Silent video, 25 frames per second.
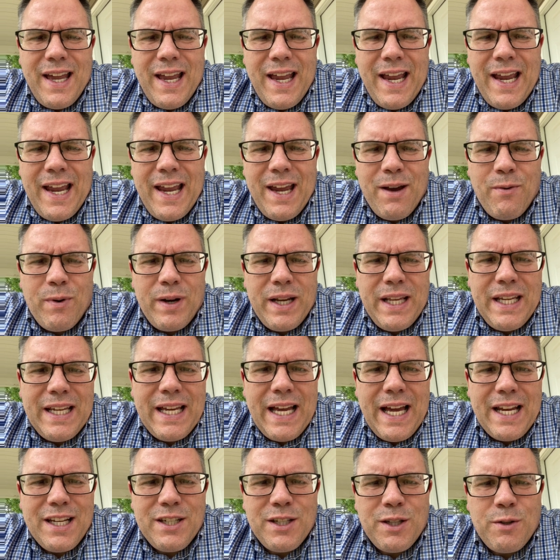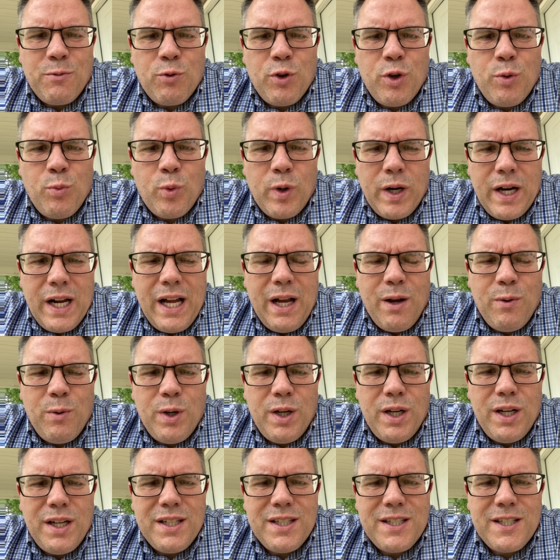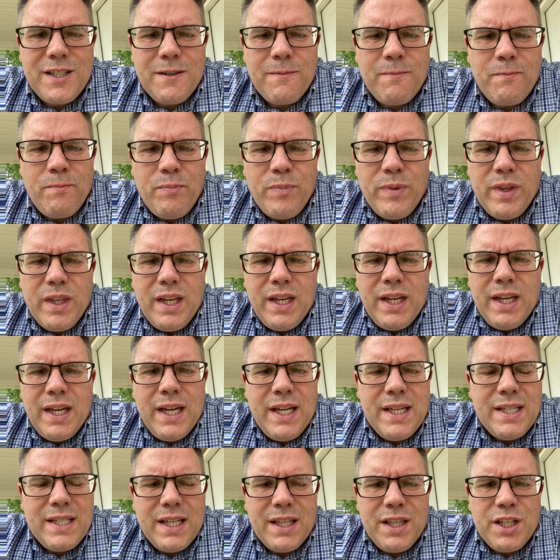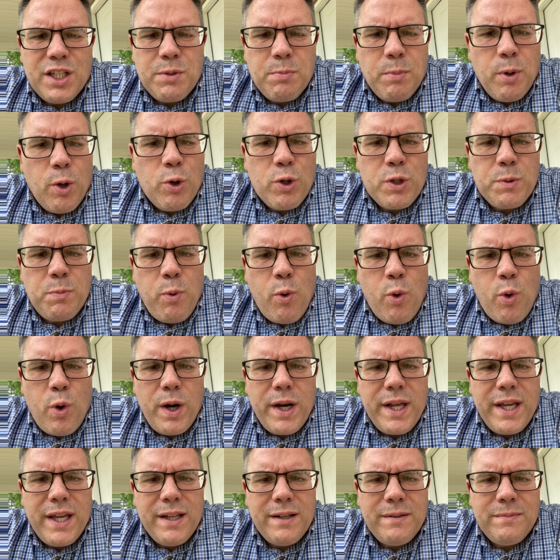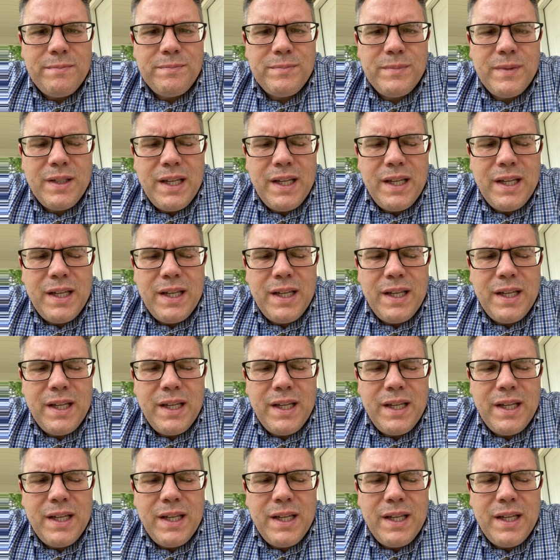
And when he got to the room where I was, he said the smoke was pouring in,